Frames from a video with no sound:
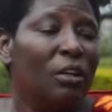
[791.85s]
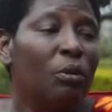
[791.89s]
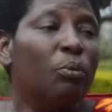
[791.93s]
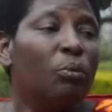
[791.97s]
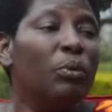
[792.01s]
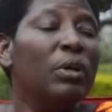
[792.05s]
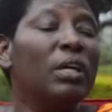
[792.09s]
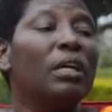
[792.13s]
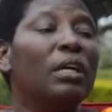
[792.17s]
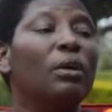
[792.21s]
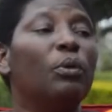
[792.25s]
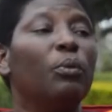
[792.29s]

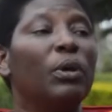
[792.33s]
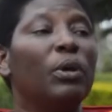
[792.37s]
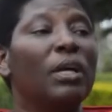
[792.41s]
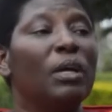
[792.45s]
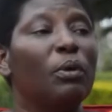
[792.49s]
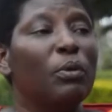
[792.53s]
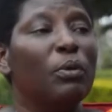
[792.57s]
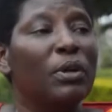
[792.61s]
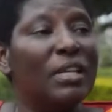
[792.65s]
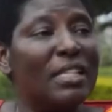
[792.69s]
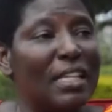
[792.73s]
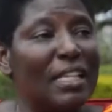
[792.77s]

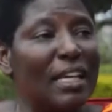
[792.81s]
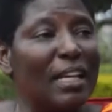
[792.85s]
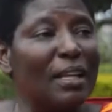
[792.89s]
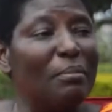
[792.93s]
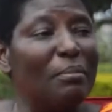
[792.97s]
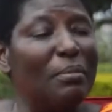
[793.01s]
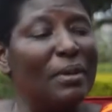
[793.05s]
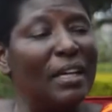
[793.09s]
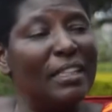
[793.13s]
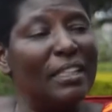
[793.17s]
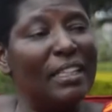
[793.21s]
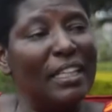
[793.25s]
we
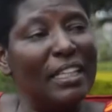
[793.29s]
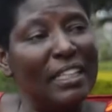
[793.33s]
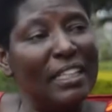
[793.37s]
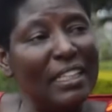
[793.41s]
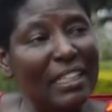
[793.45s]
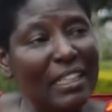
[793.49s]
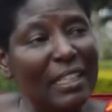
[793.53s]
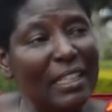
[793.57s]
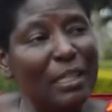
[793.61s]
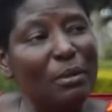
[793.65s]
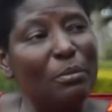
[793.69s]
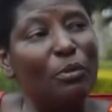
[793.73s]
celebrated
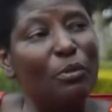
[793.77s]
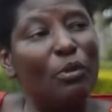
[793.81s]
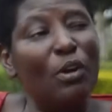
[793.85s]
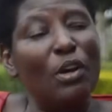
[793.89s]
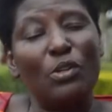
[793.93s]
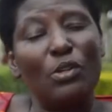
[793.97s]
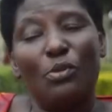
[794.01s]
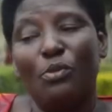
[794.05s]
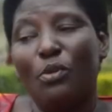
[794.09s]
Eid because